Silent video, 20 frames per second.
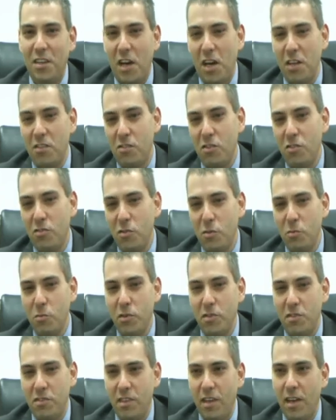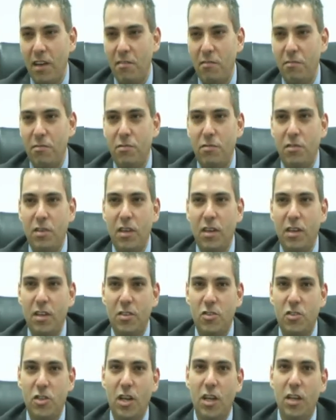us consumers have
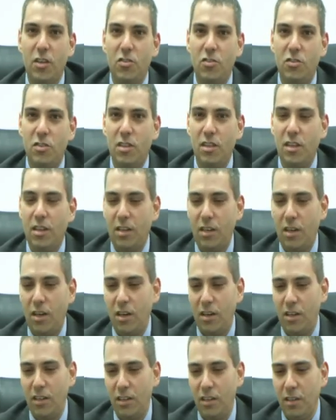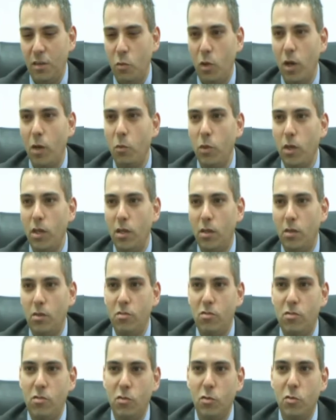changed the way we
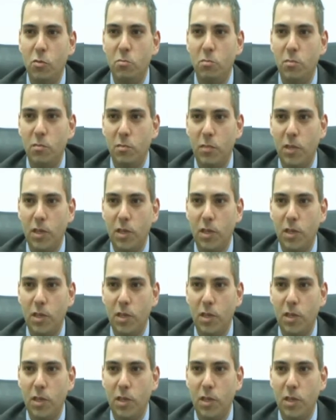consume